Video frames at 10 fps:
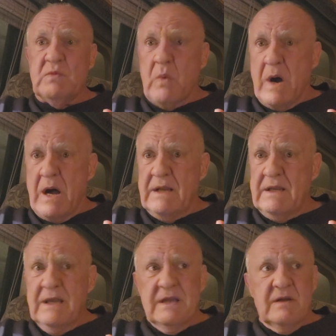Why?
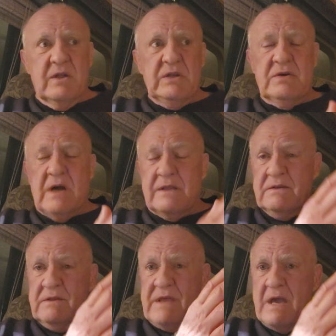You got
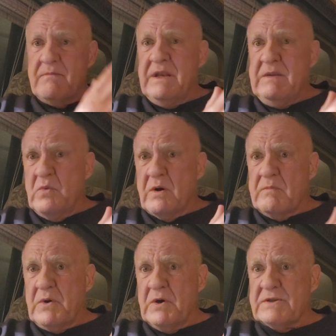that many more
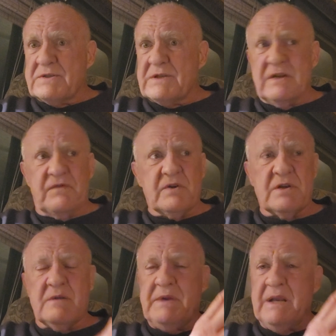books, and if you're
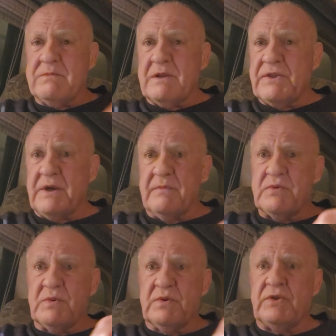going to be able to thumb
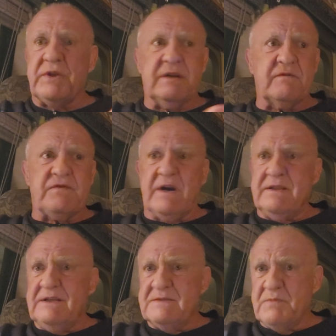through the thing and
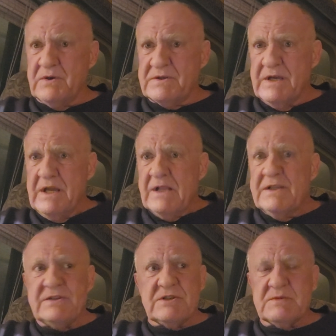find these books,
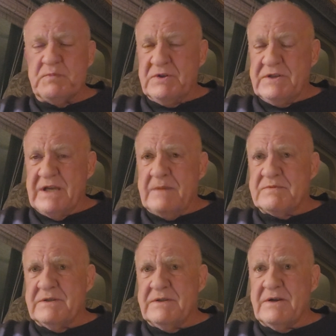let's just put
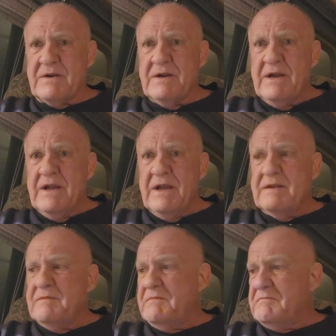tabs in there
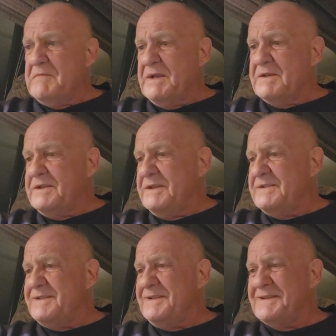and make it
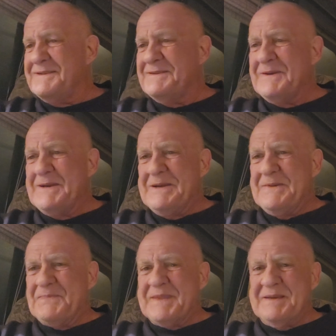easy. And
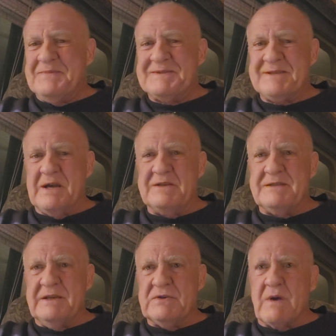
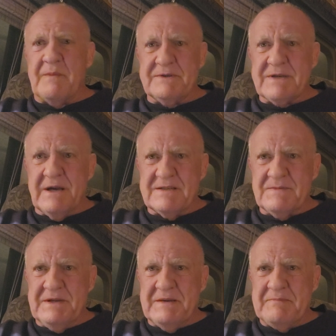besides, they traumatized
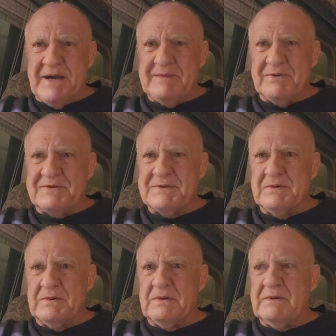me at Bible
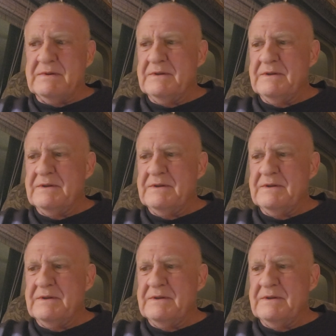school.